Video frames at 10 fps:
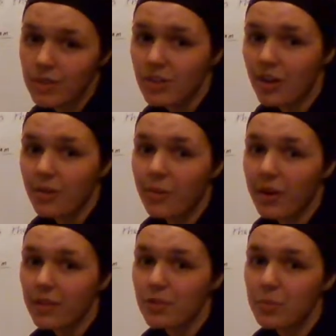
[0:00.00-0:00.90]
It's hard to
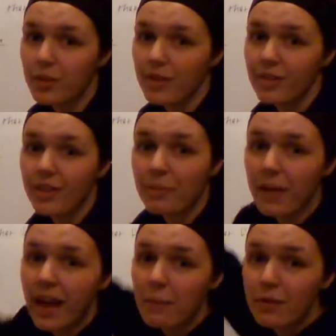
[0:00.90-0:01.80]
write on this board. You like
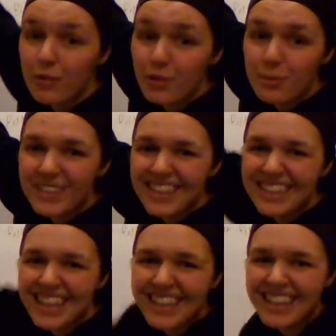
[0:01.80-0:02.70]
my happy first birthday
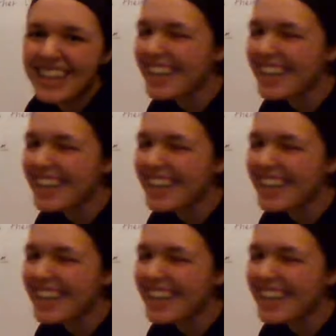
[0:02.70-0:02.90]
sign?